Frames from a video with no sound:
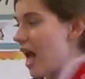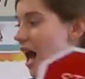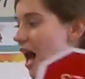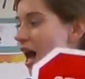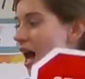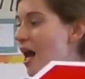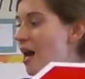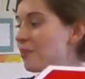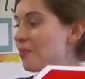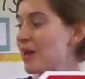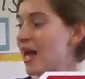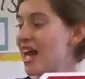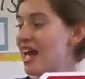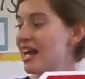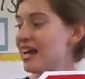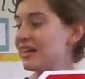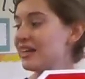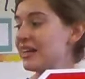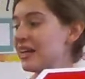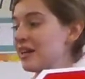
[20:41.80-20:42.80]
A
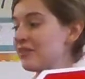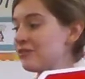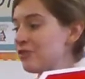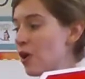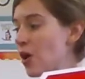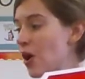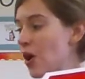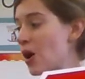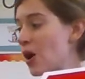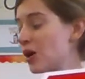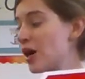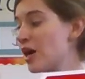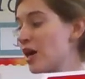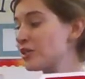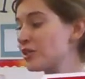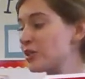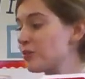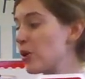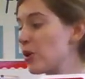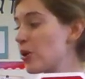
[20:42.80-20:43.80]
penny for a
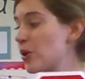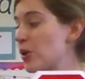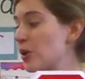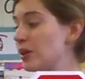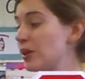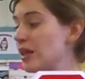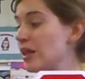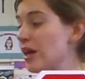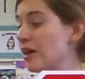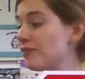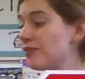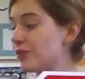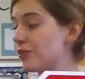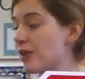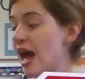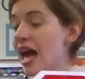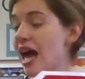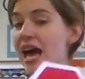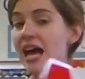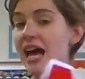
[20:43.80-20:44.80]
spool of
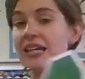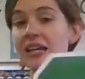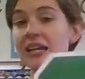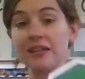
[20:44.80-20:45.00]
thread,